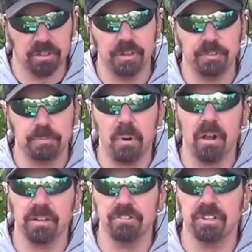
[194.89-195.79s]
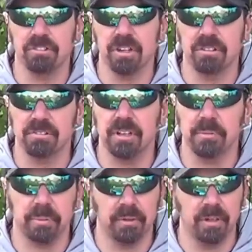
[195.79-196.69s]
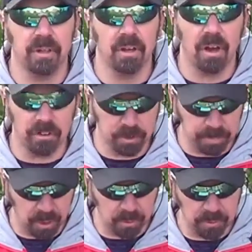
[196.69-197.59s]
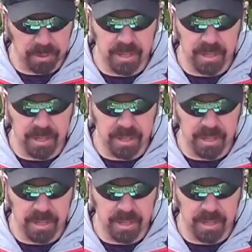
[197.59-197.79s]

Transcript: If it's polished, it's going to slip on your bow.